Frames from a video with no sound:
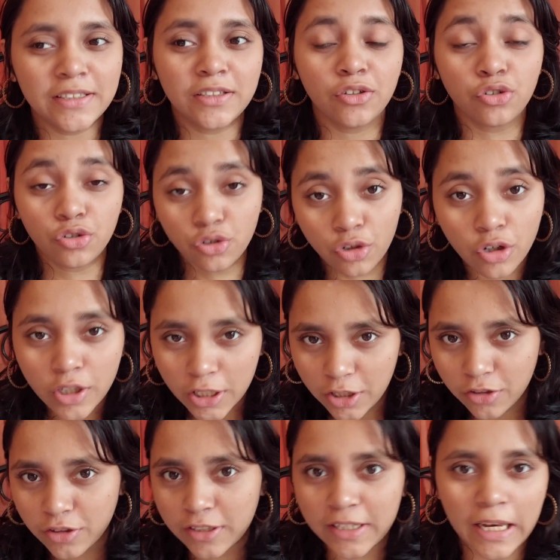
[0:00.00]
It's a really
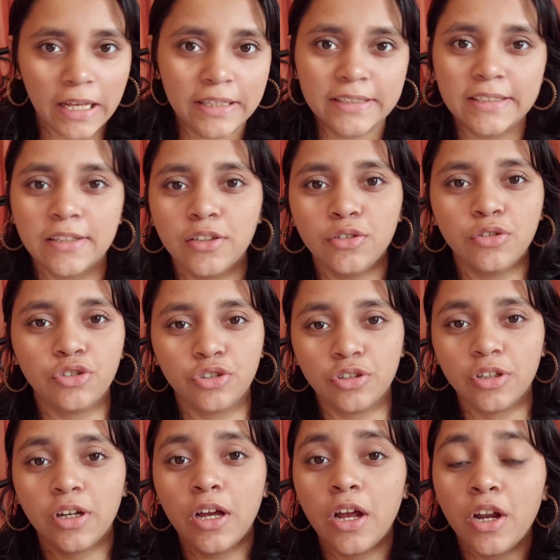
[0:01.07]
good cleanser. You
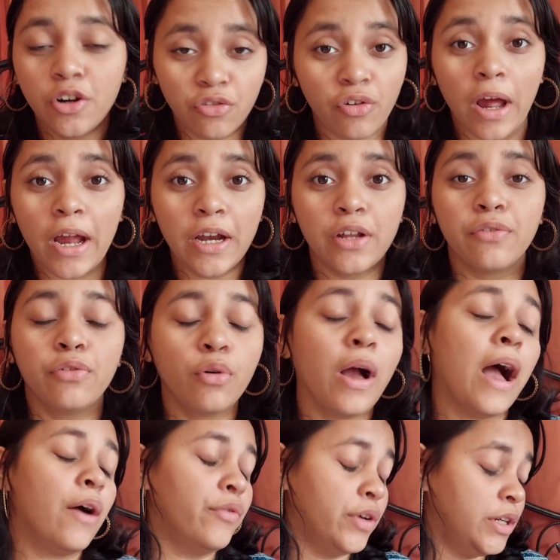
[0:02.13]
should try it if you
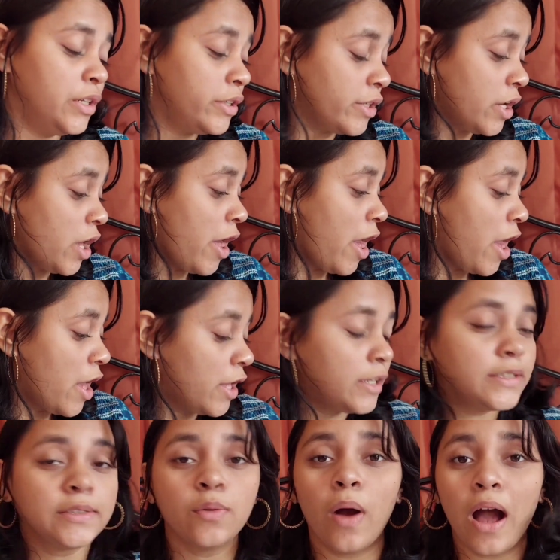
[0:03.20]
haven't.
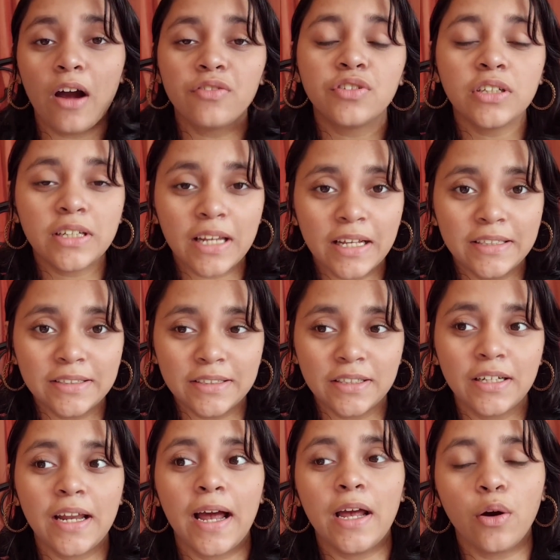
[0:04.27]
So after
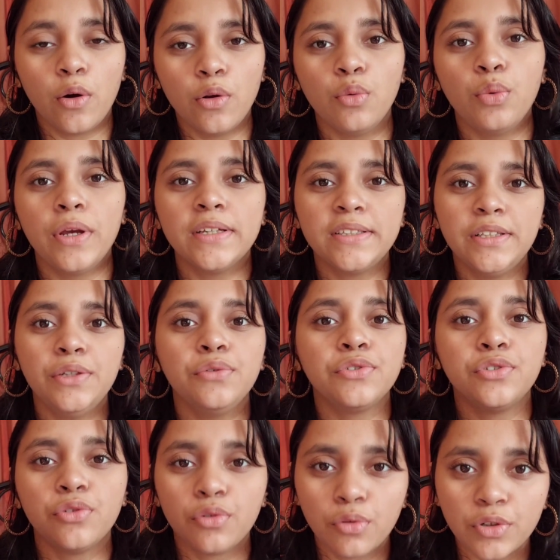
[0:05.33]
cleanser, I always
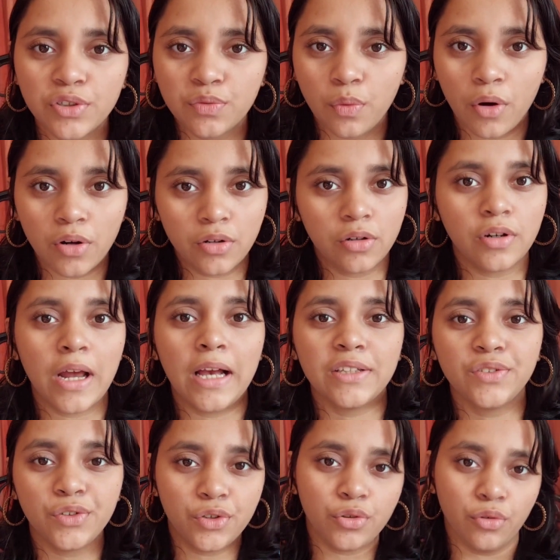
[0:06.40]
use rose water
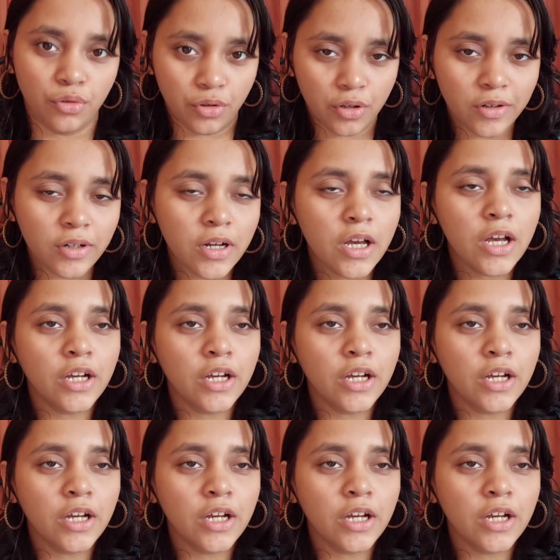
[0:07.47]
as a toner.